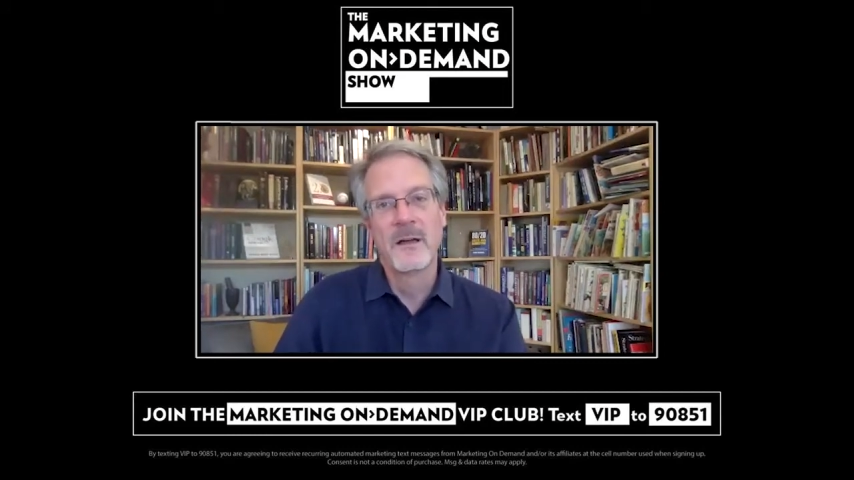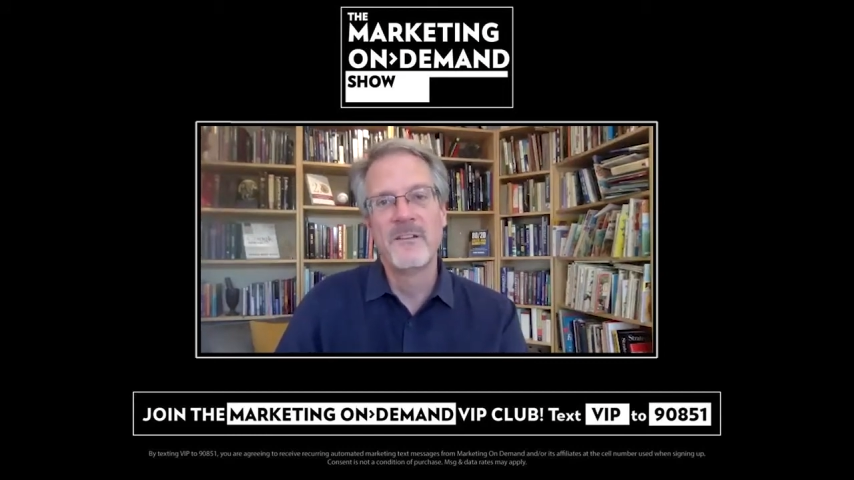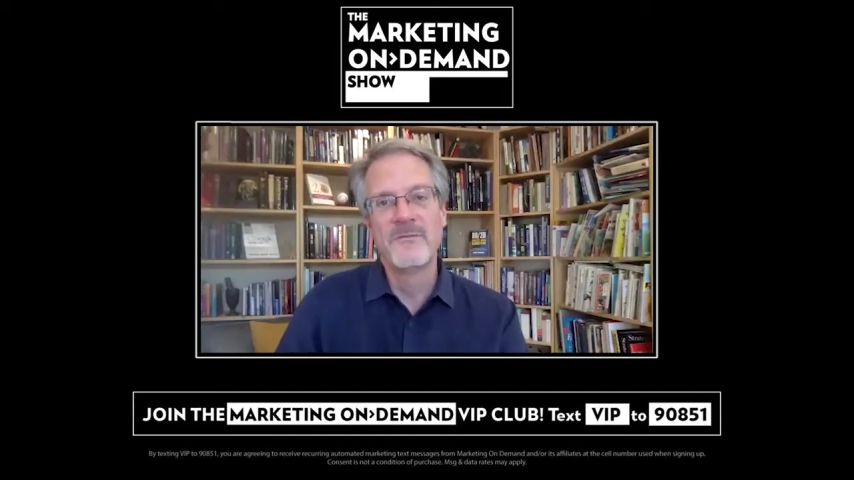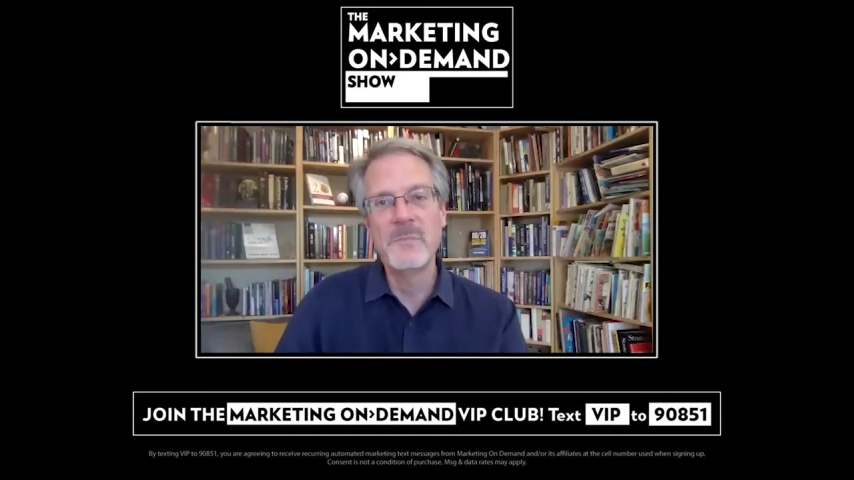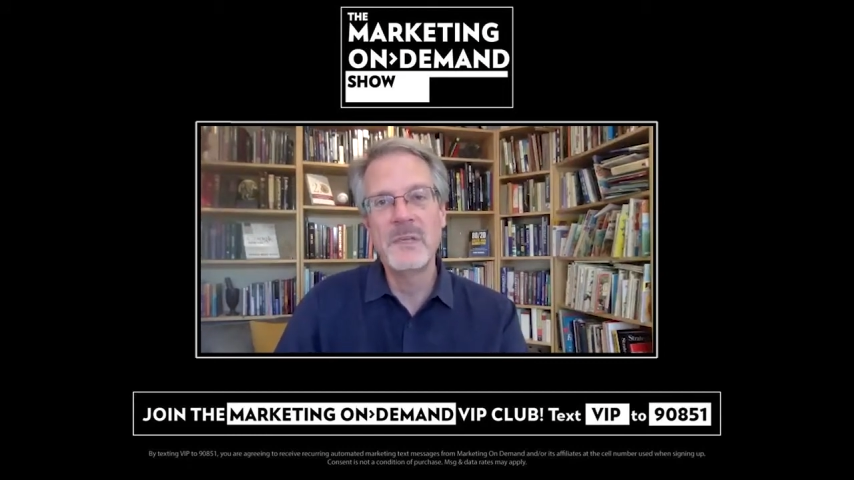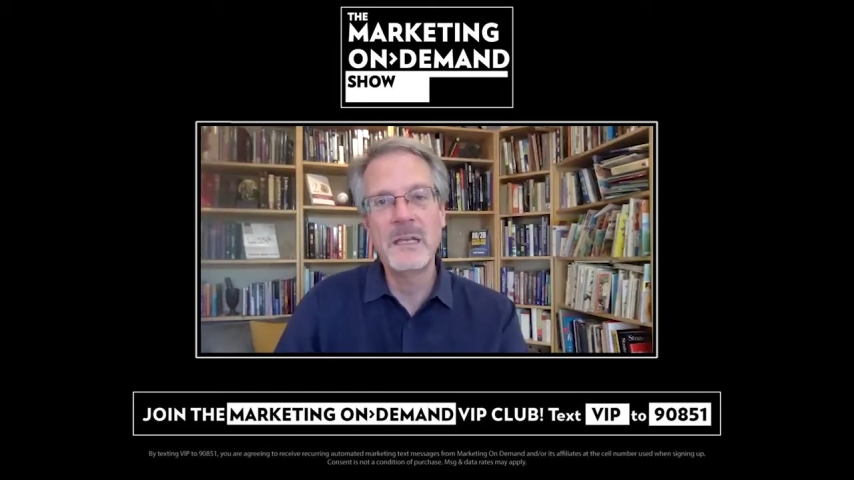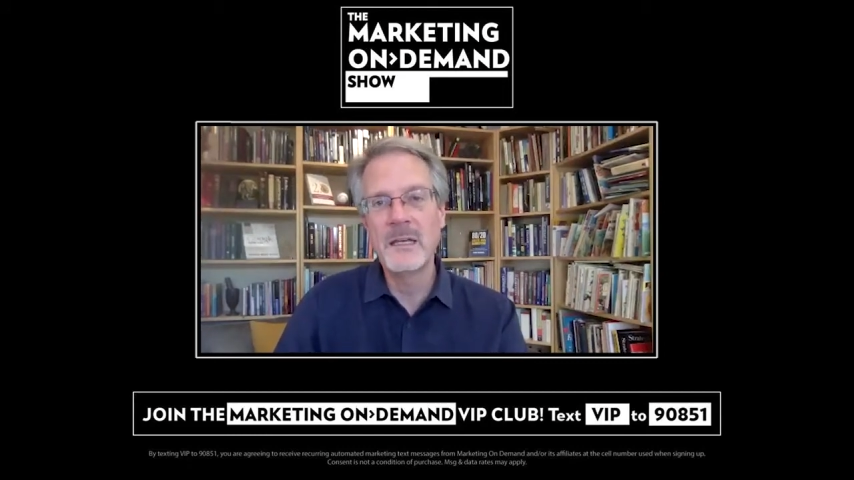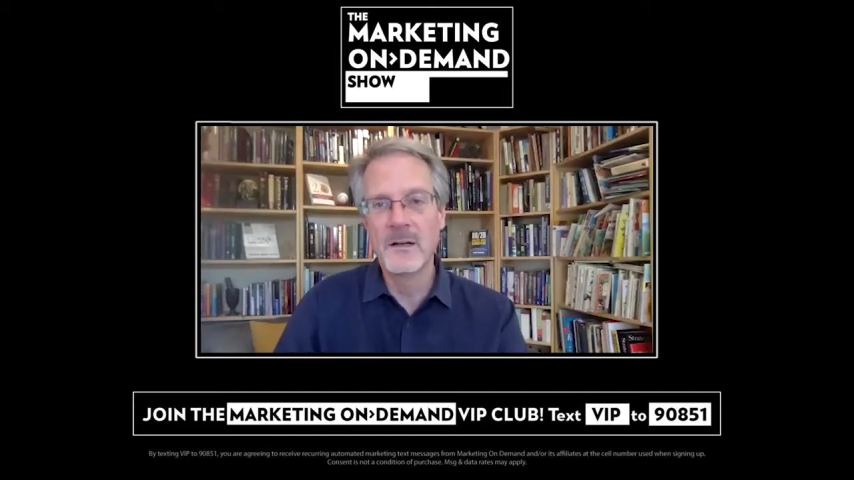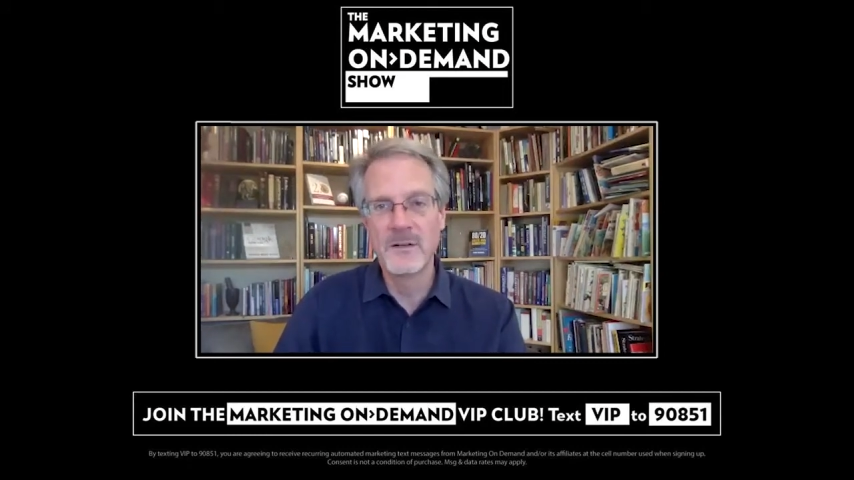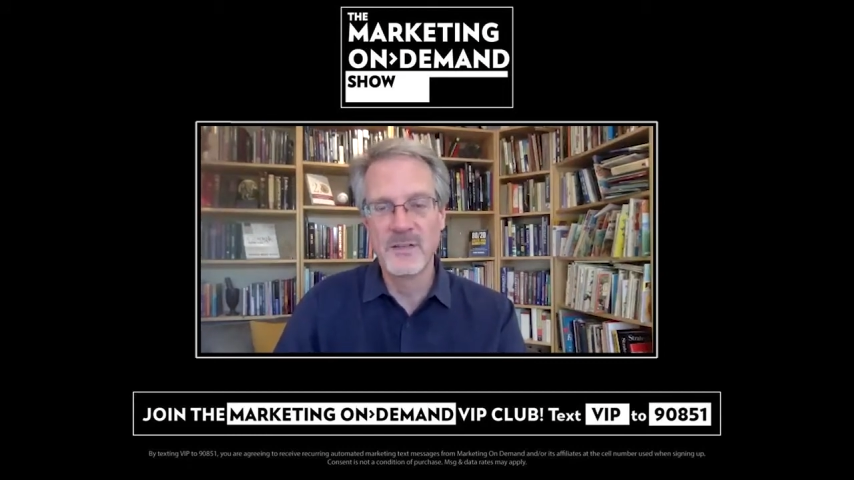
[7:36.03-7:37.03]
of
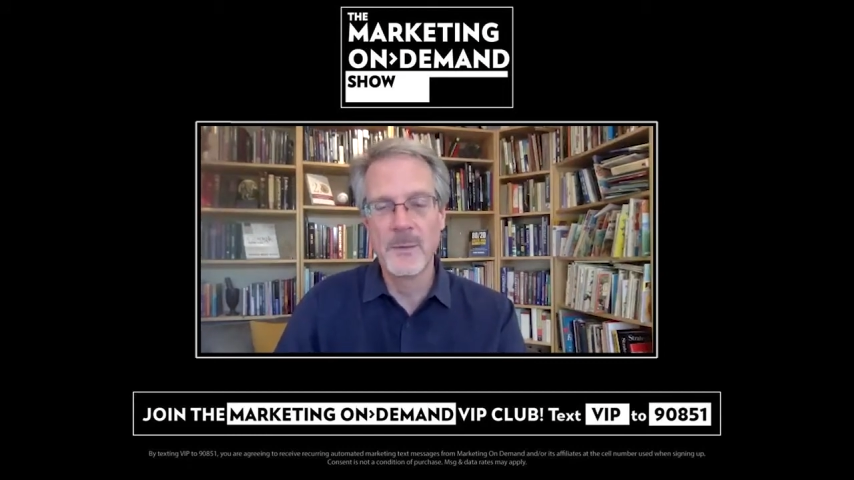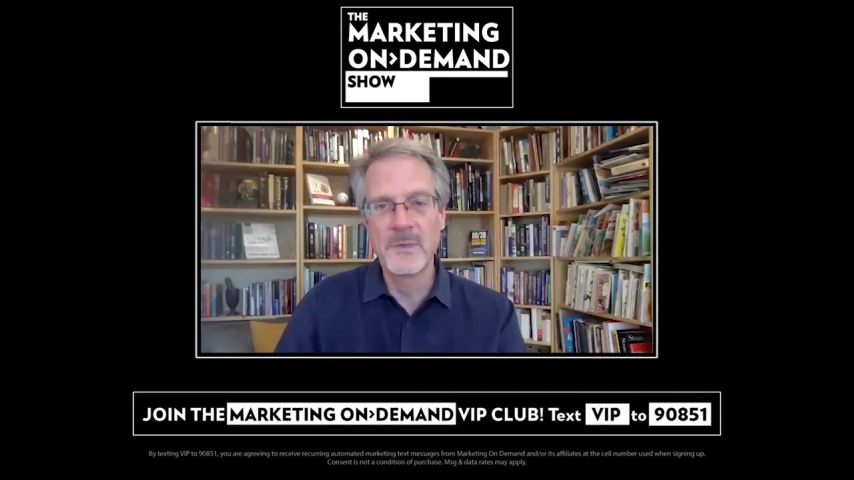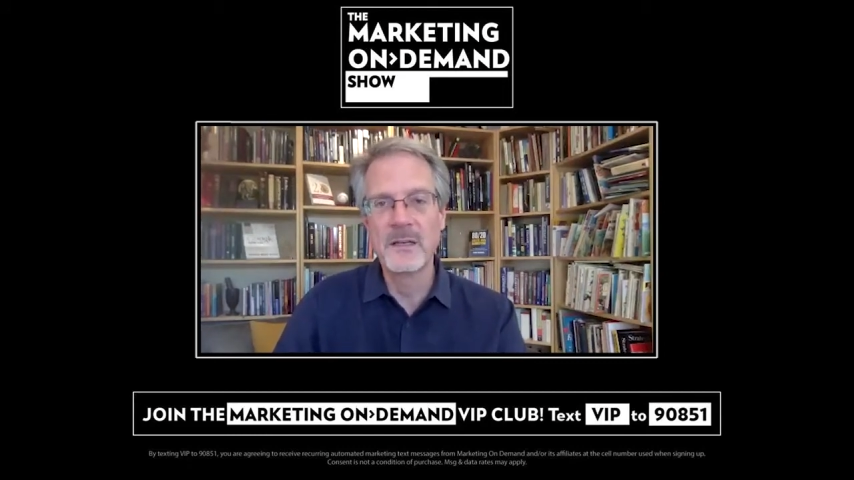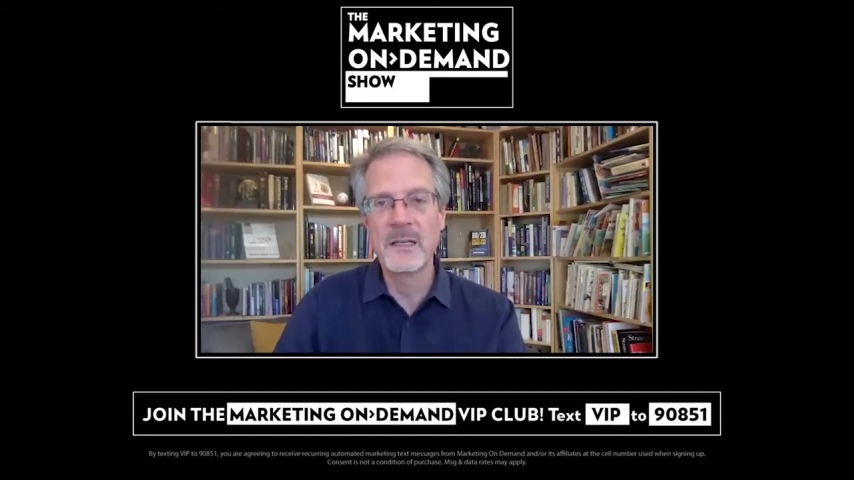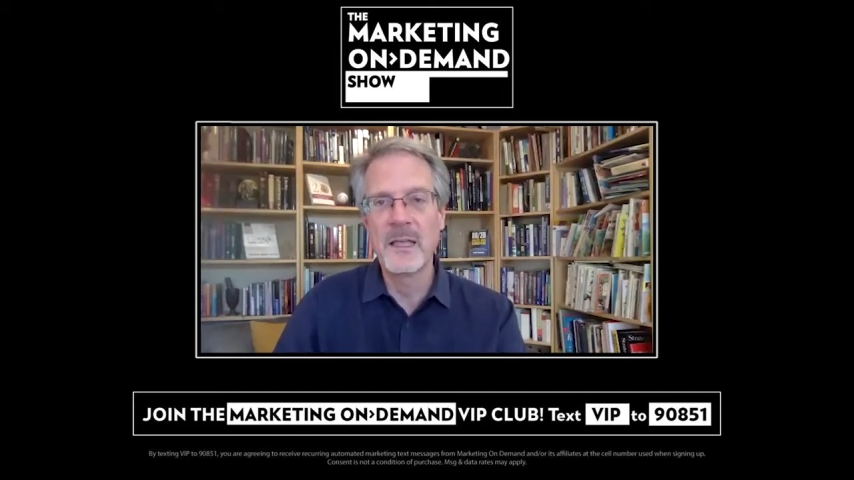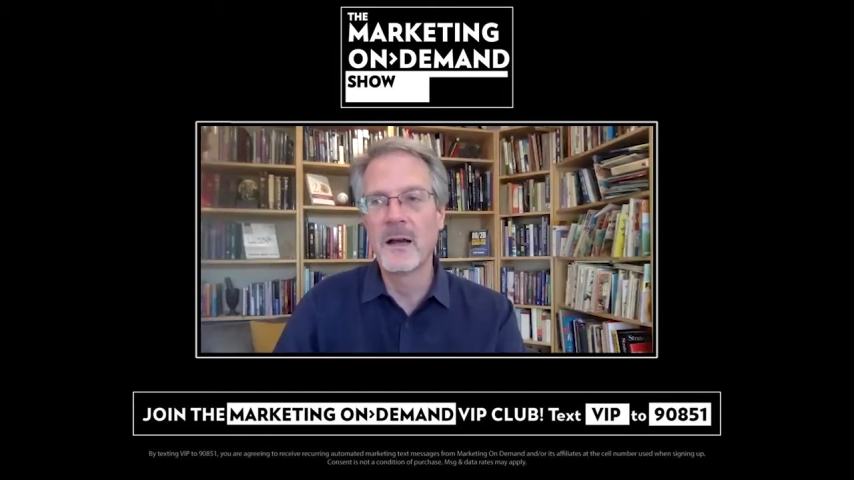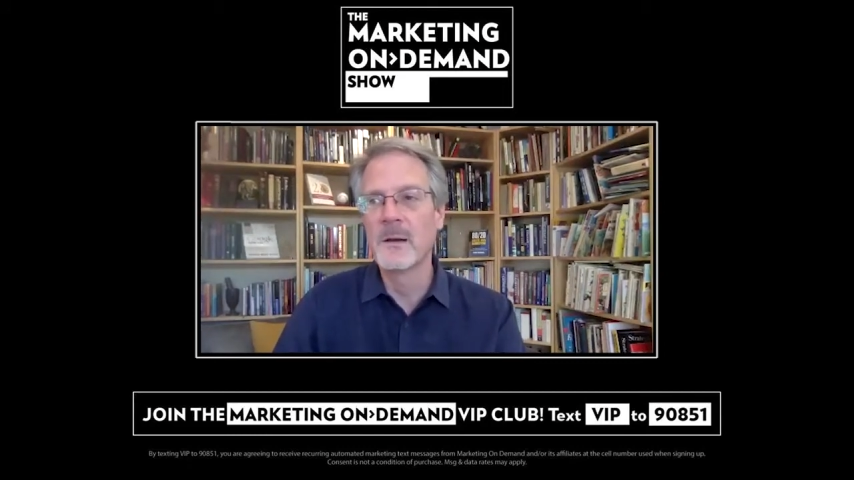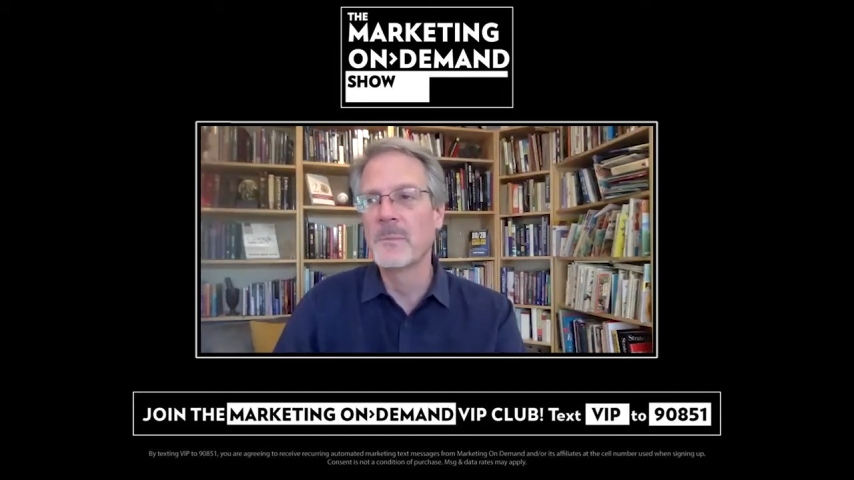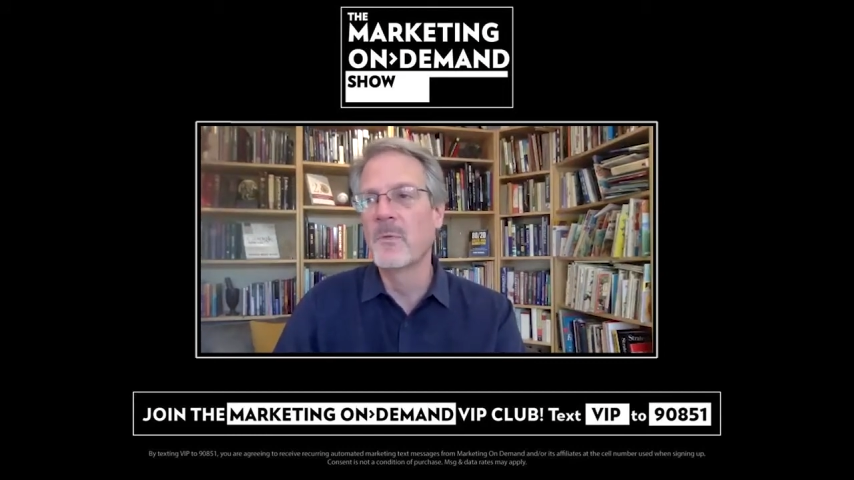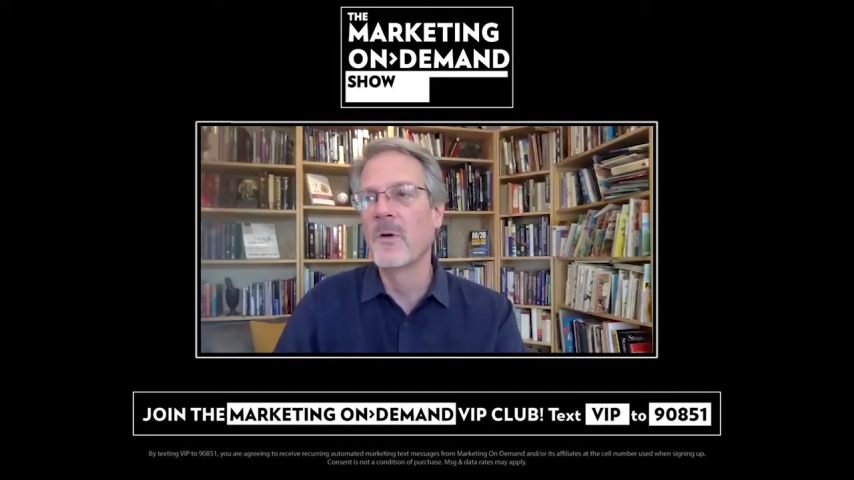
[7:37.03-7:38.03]
media or something to get an
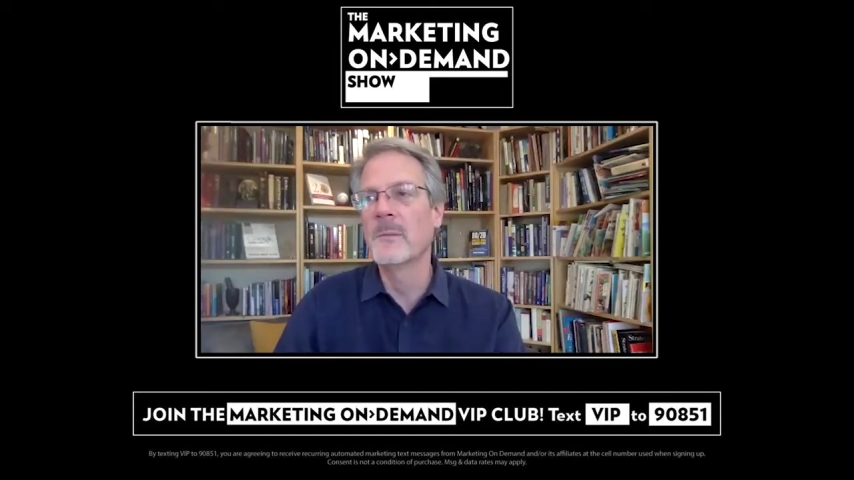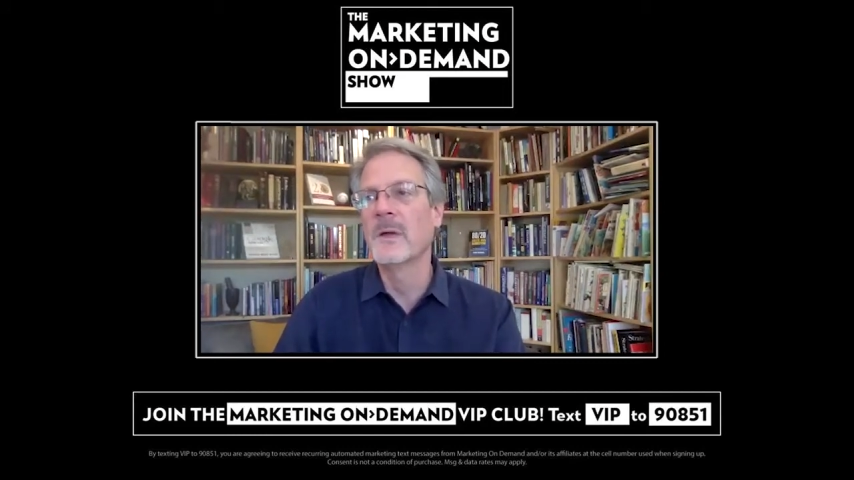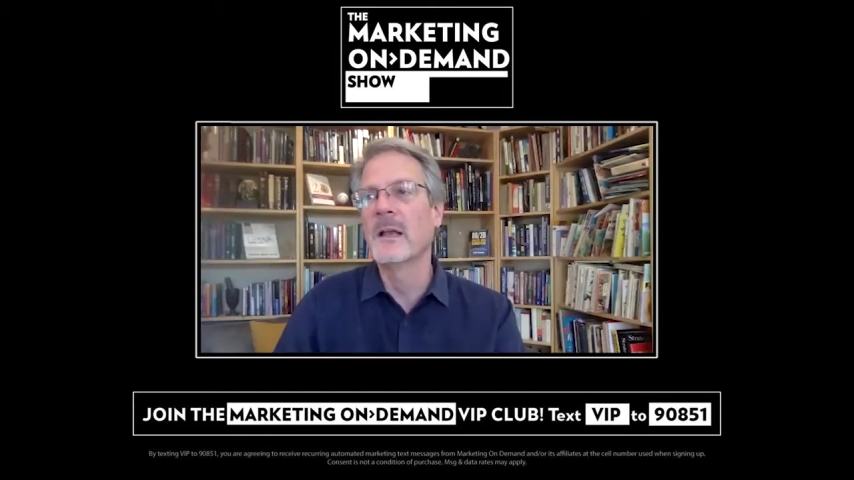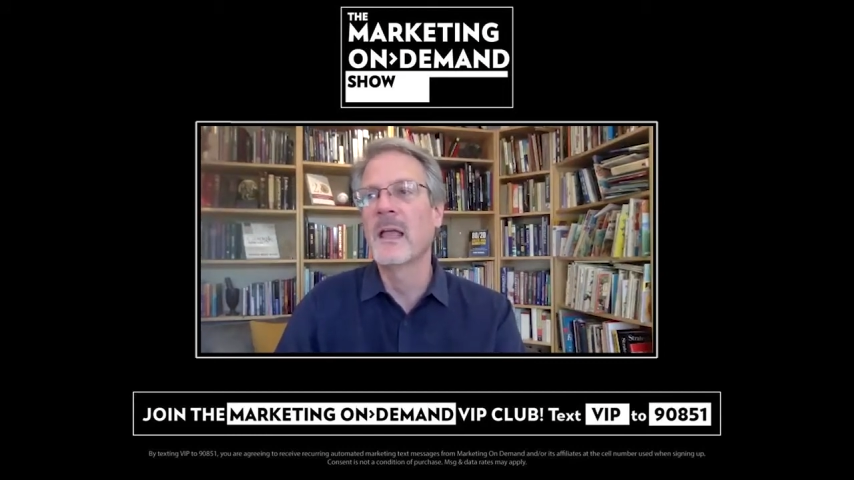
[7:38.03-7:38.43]
appointment.